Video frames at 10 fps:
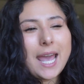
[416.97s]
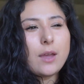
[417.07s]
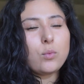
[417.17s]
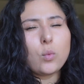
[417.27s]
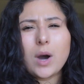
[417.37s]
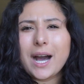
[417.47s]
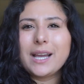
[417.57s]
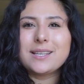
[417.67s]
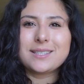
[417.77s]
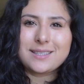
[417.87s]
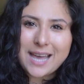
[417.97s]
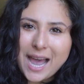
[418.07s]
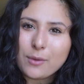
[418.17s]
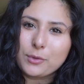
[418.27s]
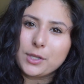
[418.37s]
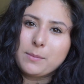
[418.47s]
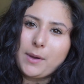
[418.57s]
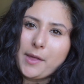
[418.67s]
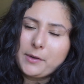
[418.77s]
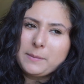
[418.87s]
and why is that really
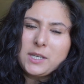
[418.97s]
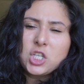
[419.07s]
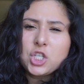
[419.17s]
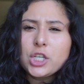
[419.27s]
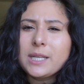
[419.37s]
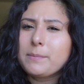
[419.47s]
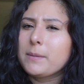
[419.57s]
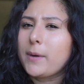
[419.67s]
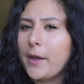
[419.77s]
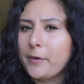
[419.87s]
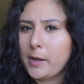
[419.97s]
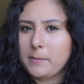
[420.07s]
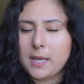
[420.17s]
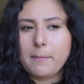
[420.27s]
bothering me? Should it be bothering me?